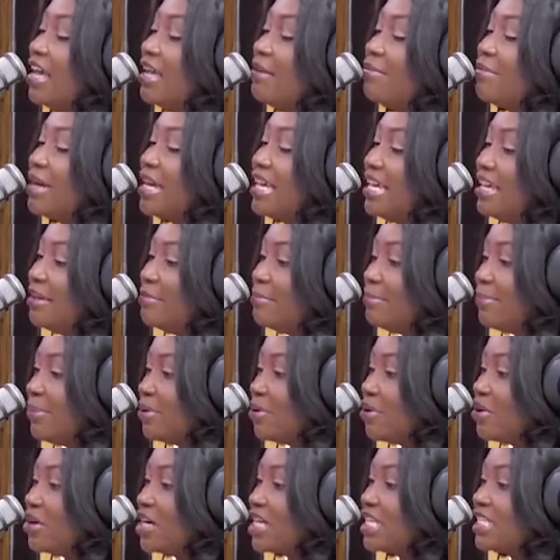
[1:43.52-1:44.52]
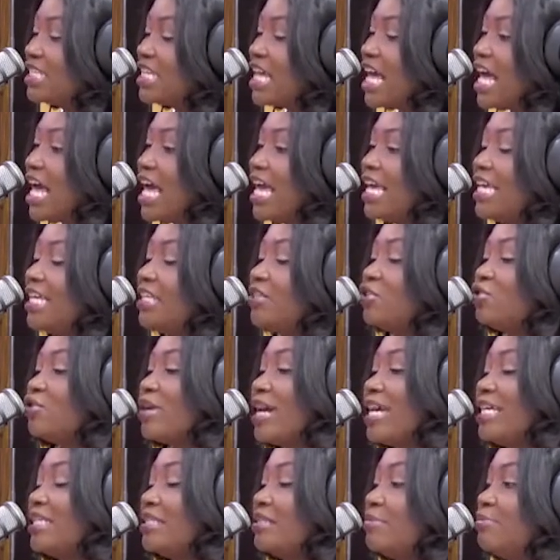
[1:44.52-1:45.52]
in my inbox, I
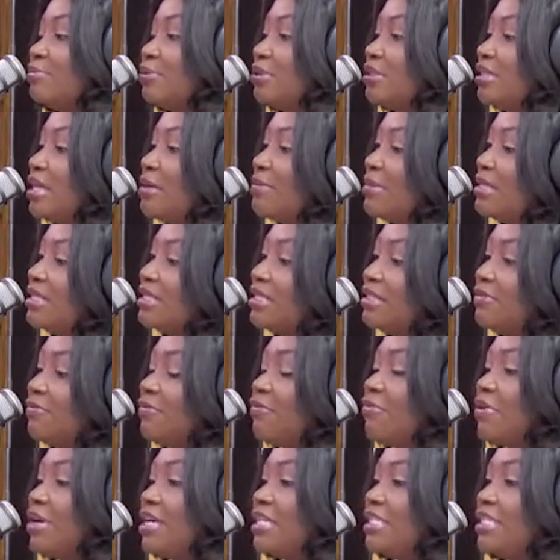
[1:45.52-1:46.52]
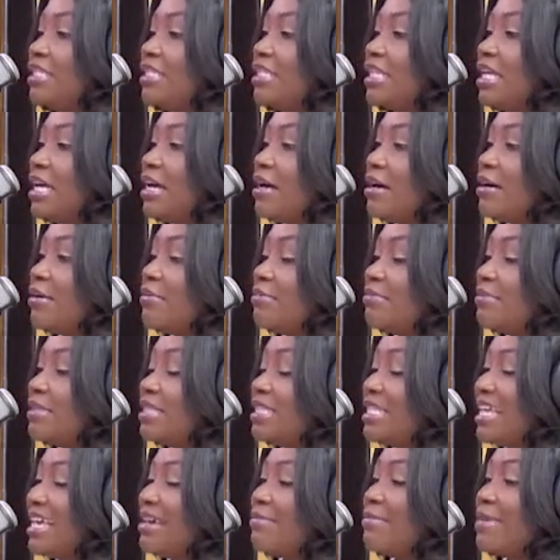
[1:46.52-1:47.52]
try to put them in different
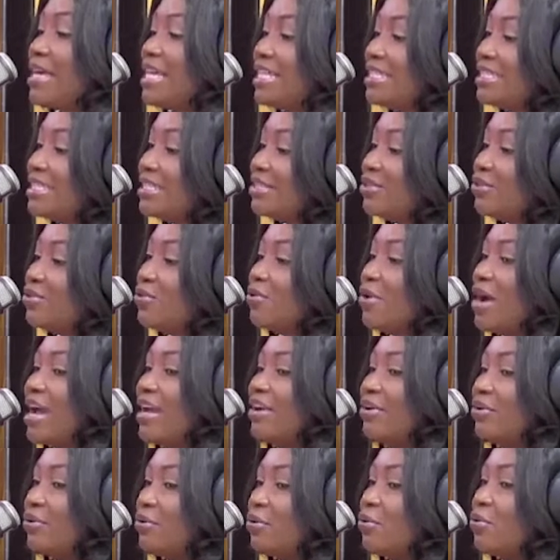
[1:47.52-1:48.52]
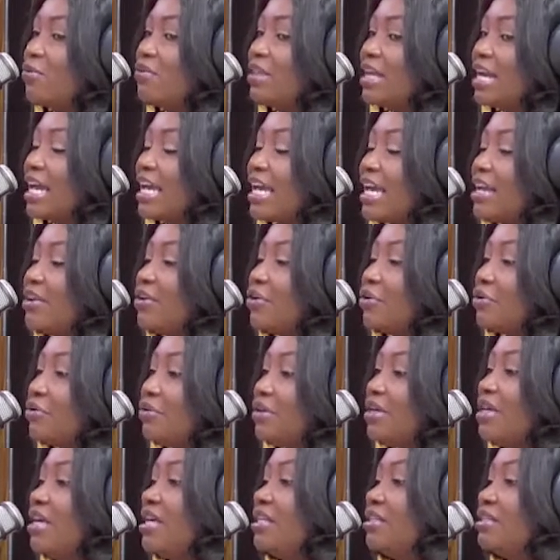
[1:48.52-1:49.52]
segments, so I know that I can
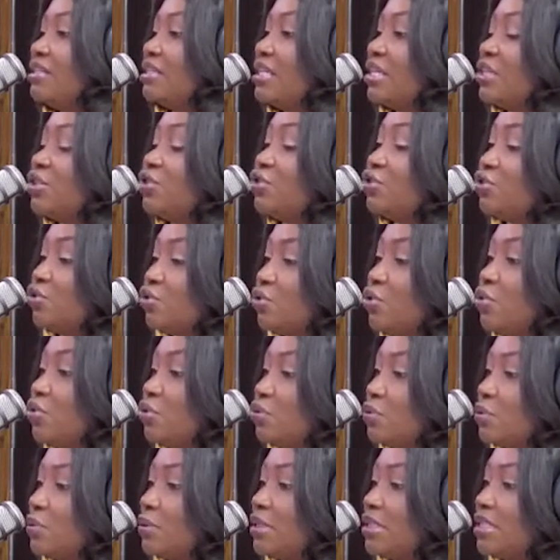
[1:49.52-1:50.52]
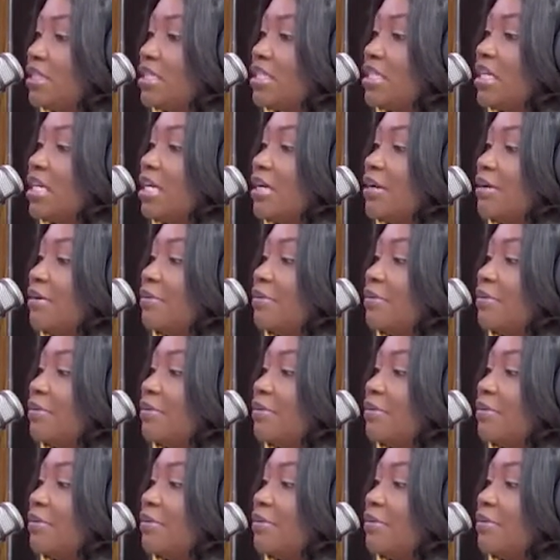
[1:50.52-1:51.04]
create shows